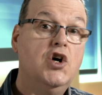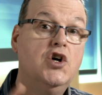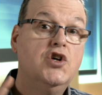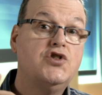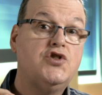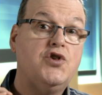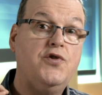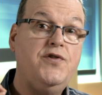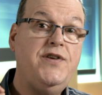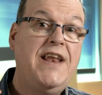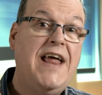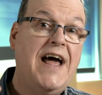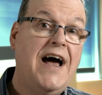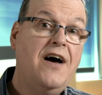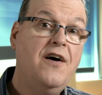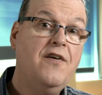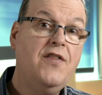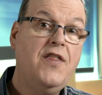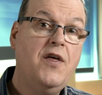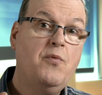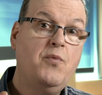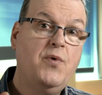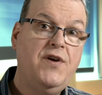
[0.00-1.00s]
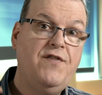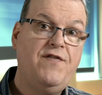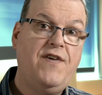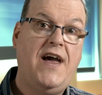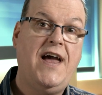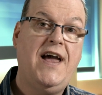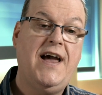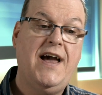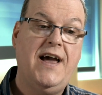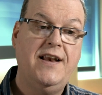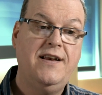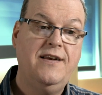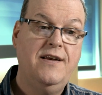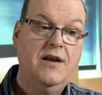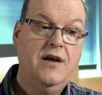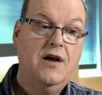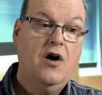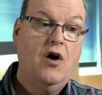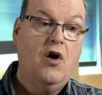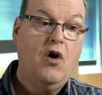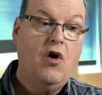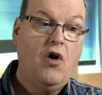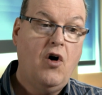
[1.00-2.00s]
So now that we've had
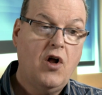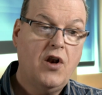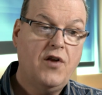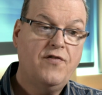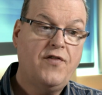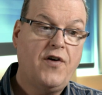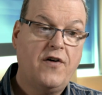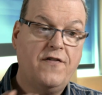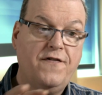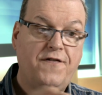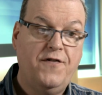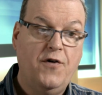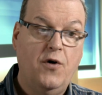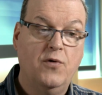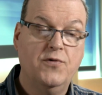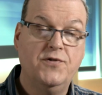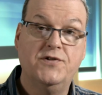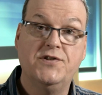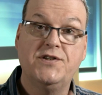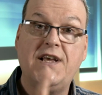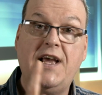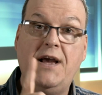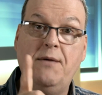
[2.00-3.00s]
all of our folders,